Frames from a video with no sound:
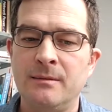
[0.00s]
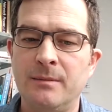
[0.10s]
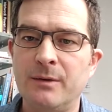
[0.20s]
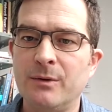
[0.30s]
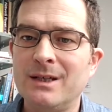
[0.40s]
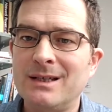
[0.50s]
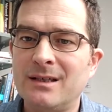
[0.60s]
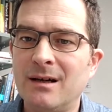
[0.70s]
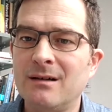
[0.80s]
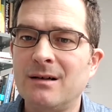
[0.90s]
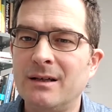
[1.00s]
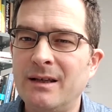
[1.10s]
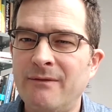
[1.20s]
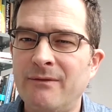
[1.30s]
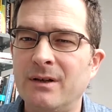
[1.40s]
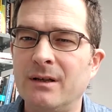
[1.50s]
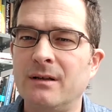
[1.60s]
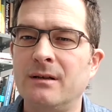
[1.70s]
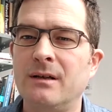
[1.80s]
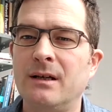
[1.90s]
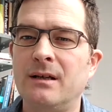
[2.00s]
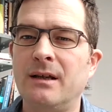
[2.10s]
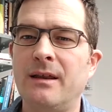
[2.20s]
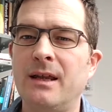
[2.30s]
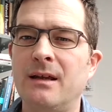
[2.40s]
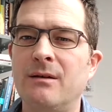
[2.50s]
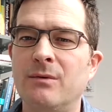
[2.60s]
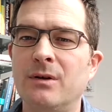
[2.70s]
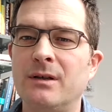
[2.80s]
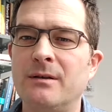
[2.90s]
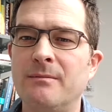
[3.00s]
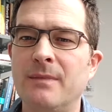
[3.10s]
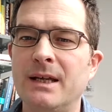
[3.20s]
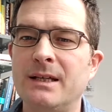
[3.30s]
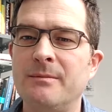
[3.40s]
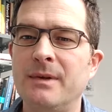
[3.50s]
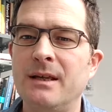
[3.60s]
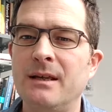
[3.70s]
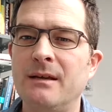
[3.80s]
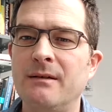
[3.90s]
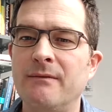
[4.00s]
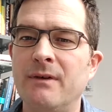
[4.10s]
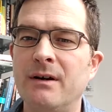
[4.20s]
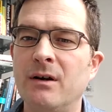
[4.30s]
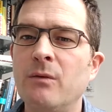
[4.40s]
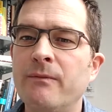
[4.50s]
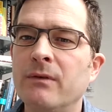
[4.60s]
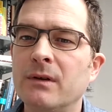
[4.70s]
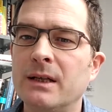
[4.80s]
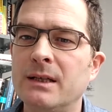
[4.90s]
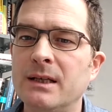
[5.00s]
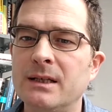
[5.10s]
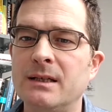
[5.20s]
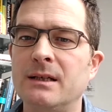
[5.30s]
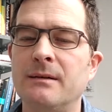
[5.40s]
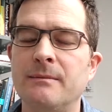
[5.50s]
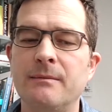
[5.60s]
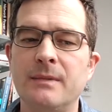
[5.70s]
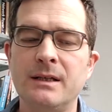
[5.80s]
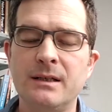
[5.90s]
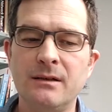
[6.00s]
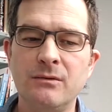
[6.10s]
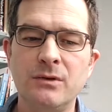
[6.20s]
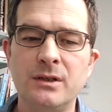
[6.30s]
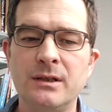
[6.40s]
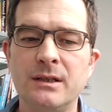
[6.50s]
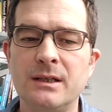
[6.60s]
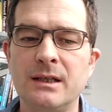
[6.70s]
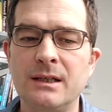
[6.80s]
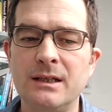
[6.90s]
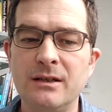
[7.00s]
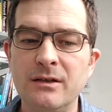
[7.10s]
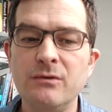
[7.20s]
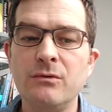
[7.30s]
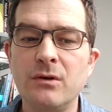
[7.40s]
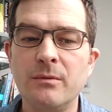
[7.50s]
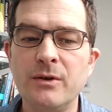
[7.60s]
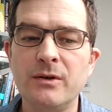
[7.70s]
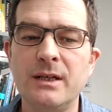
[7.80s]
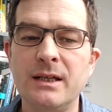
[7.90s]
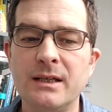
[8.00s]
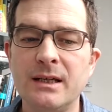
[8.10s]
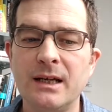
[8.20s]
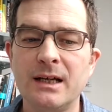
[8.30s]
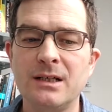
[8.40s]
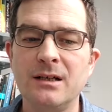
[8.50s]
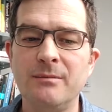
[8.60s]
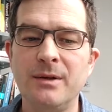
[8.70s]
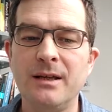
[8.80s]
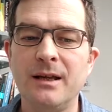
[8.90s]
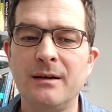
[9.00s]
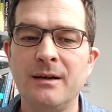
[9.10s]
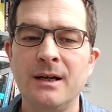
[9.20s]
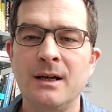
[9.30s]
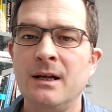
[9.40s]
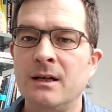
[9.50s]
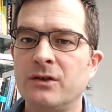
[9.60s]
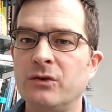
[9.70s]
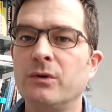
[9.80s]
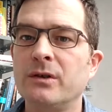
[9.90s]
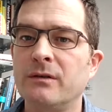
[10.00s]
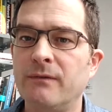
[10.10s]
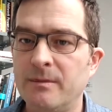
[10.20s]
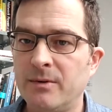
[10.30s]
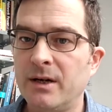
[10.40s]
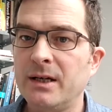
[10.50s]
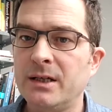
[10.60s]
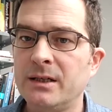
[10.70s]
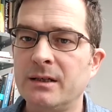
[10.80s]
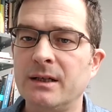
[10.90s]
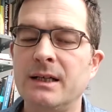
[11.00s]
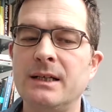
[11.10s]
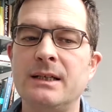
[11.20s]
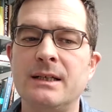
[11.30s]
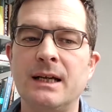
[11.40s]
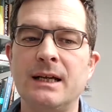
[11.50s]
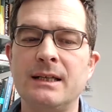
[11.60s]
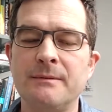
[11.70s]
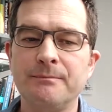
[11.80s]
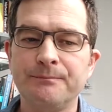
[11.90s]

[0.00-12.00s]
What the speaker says: But what is starkly different, and I think what makes me very hopeful that these institutions, these new communities can actually be a source of liberation, is that